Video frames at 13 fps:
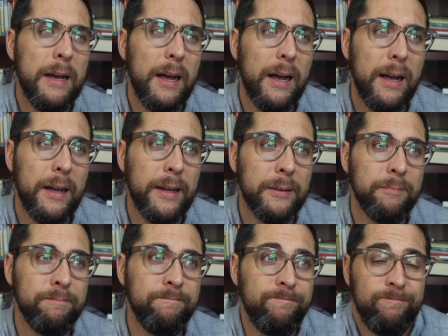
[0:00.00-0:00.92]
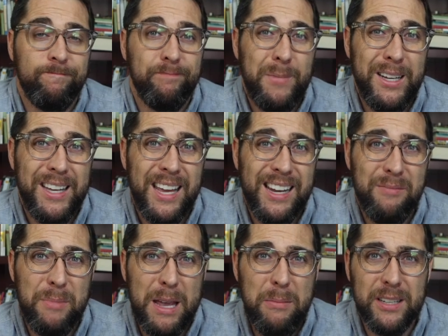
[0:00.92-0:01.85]
are. Um, men can't
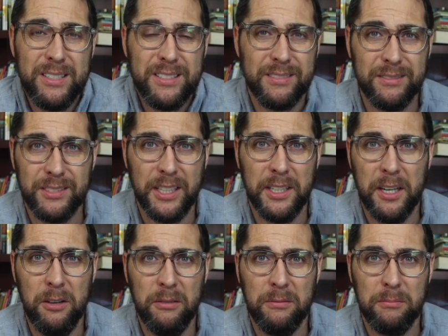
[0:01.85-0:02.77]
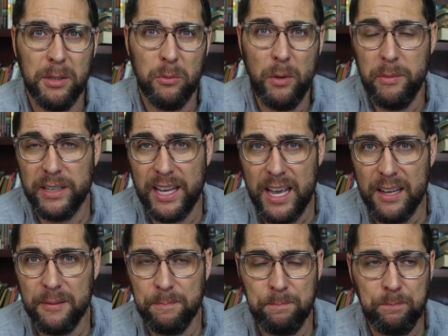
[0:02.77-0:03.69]
have babies, you know, but women can.